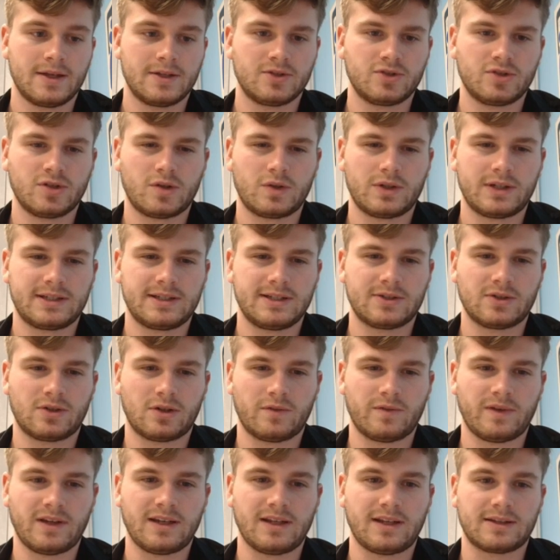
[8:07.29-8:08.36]
So this is
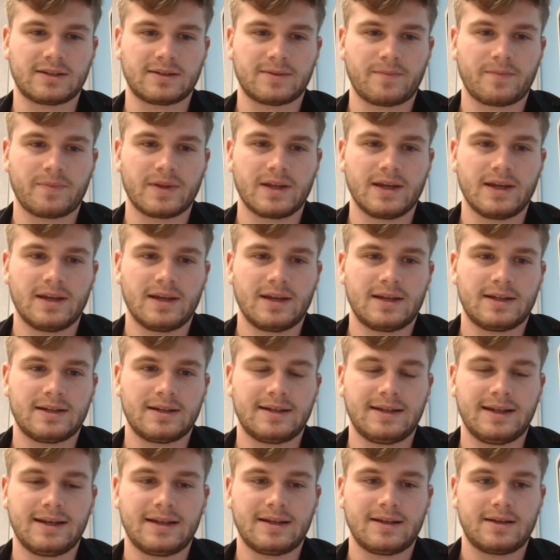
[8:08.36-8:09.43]
all we need.
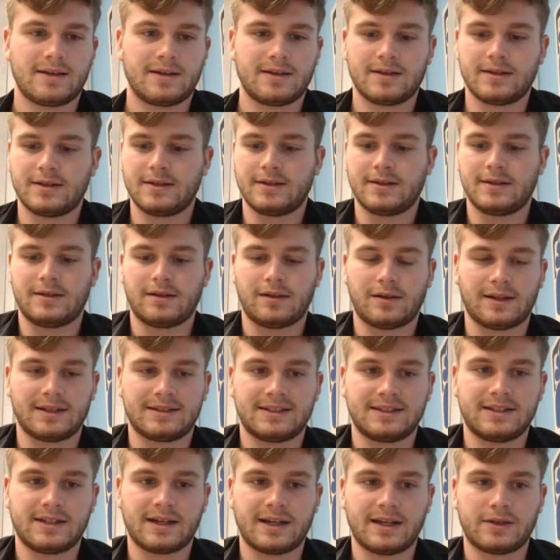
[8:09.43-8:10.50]
Then
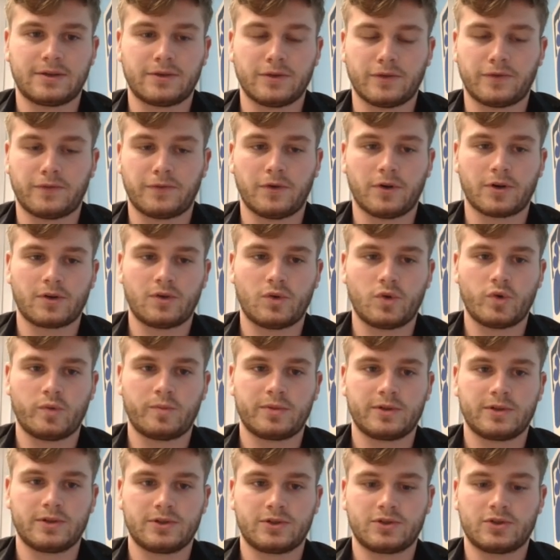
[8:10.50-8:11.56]
let's create a for
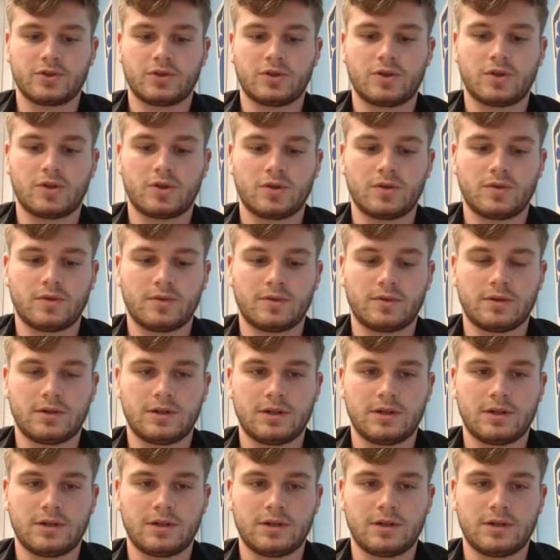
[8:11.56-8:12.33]
loop. So